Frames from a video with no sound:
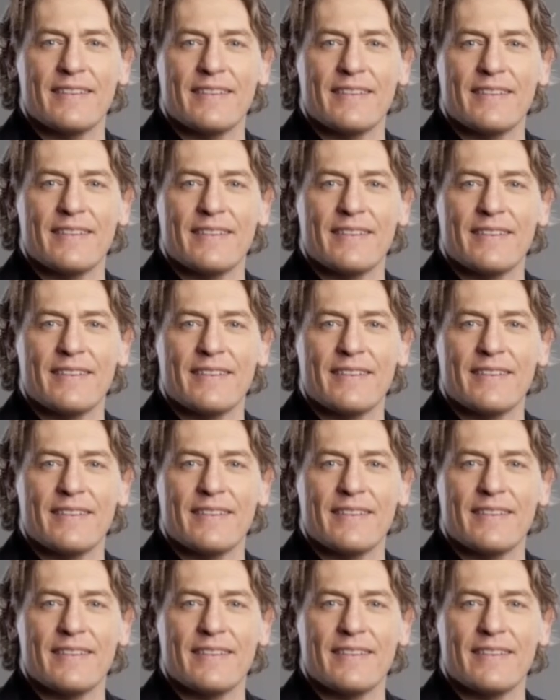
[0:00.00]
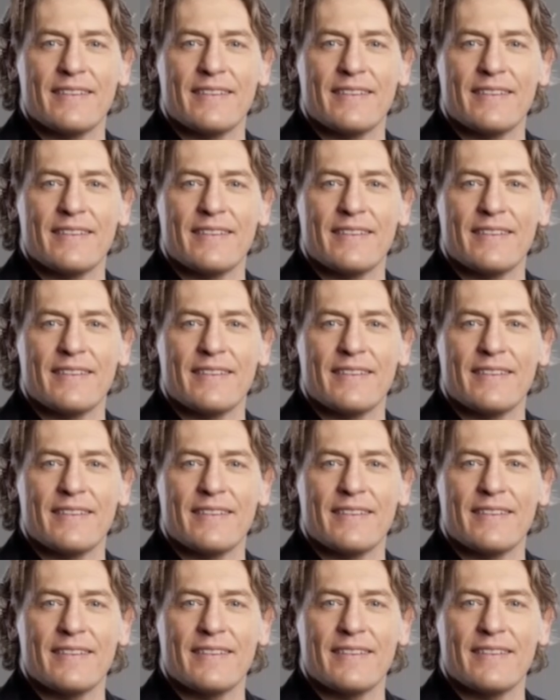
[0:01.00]

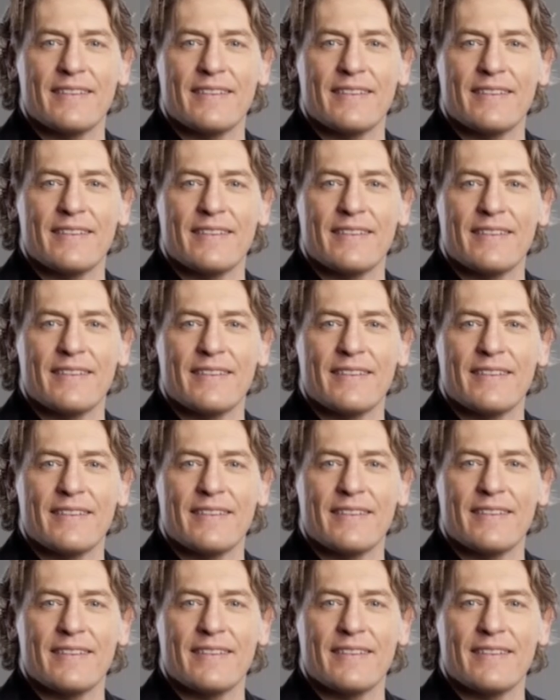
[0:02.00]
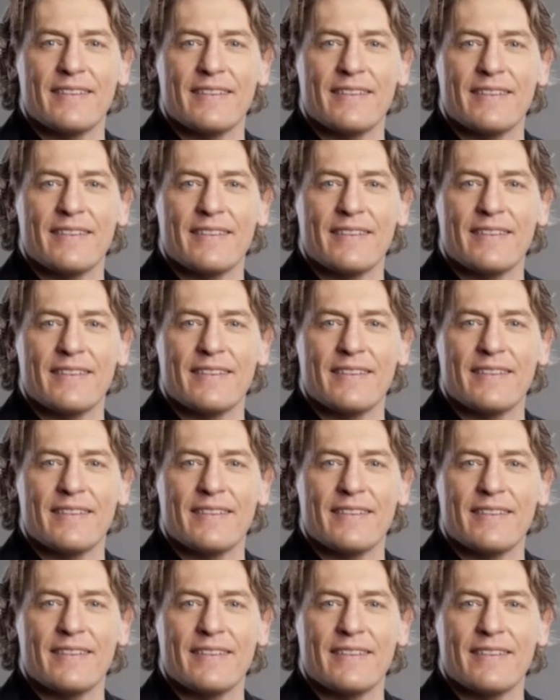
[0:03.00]

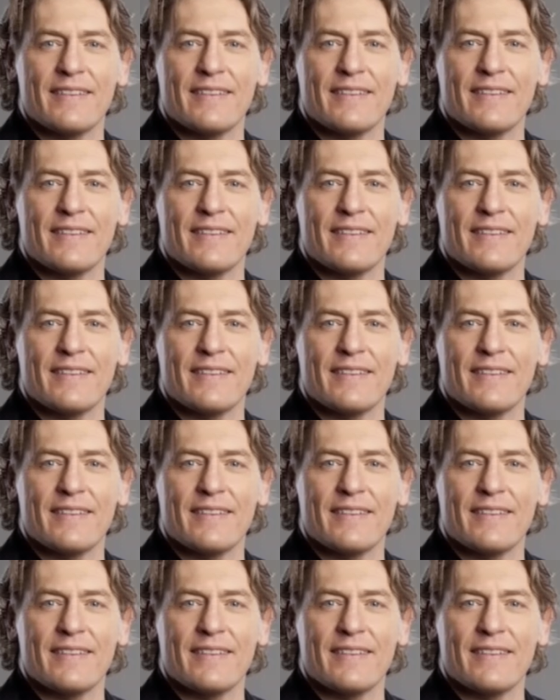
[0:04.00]
The person shown says nothing.